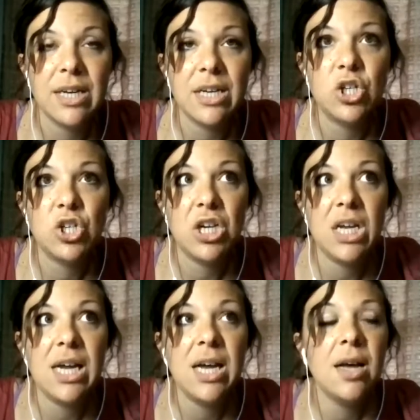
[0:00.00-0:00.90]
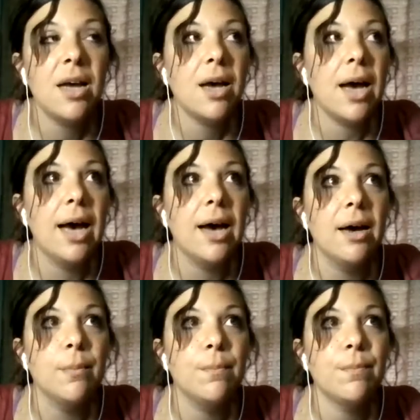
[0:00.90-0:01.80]
And she
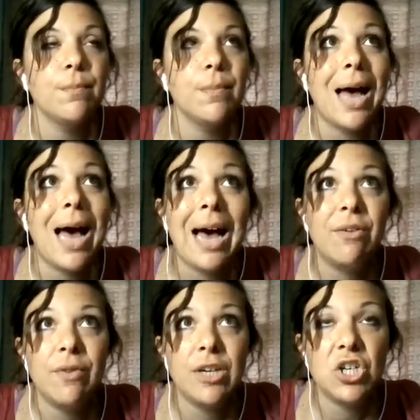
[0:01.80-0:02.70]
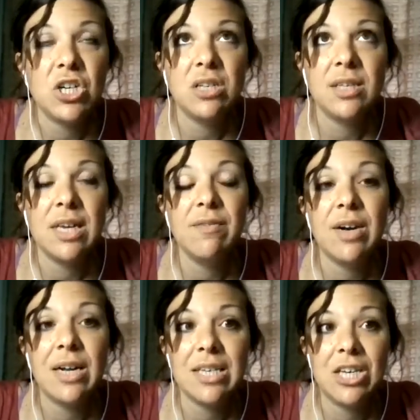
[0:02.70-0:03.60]
had visions even
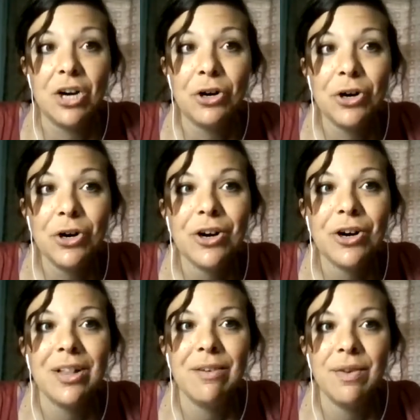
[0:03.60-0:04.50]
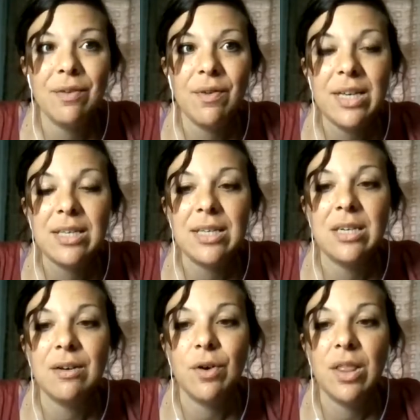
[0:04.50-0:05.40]
as a young girl of events and
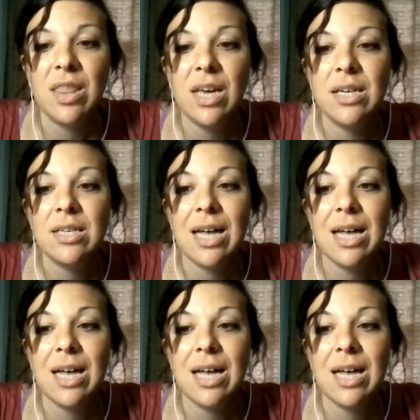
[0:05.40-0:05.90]
different things